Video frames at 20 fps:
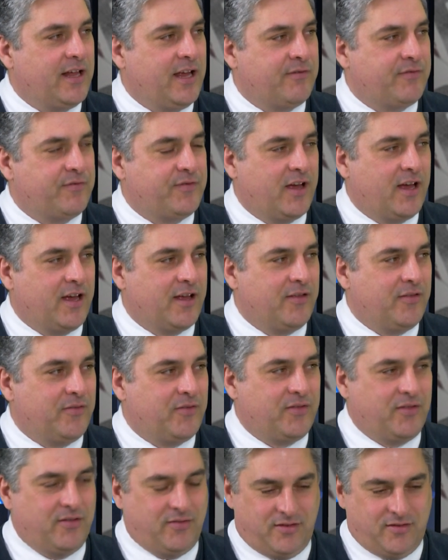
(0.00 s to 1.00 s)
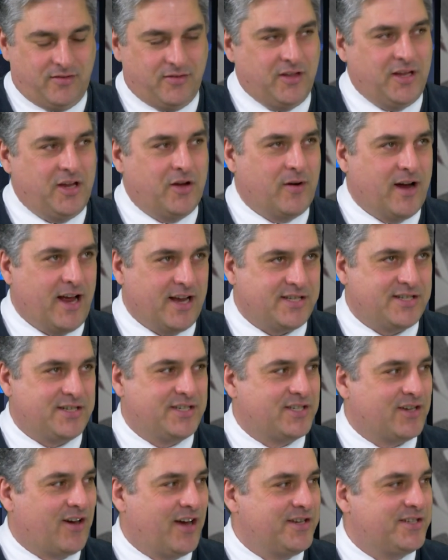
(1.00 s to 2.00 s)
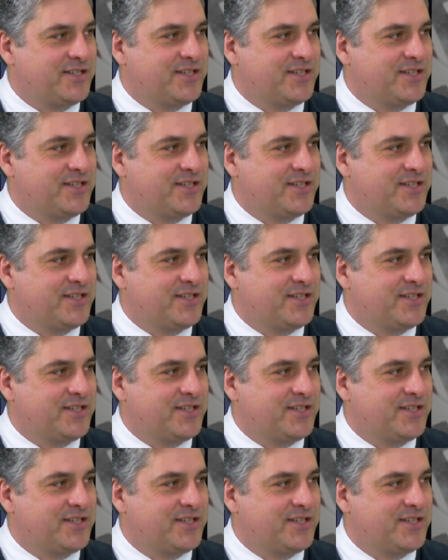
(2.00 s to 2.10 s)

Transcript: if uh, the U S decides